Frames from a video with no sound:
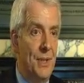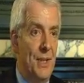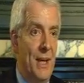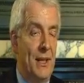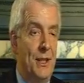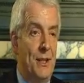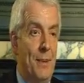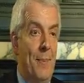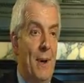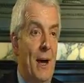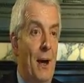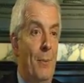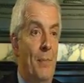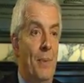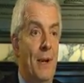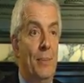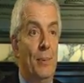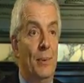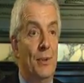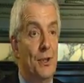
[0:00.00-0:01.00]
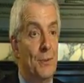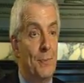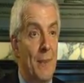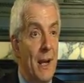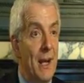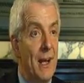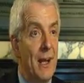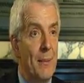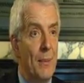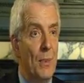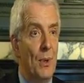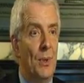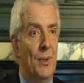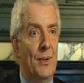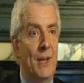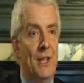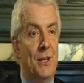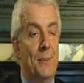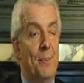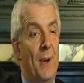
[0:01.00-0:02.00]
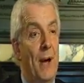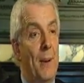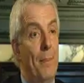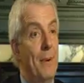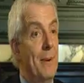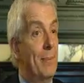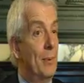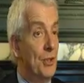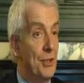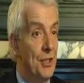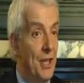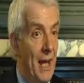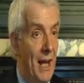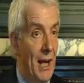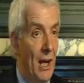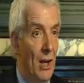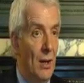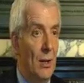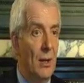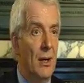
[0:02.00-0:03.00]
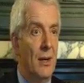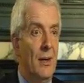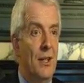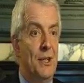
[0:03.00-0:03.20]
that's about people spending more, that's about people staying longer,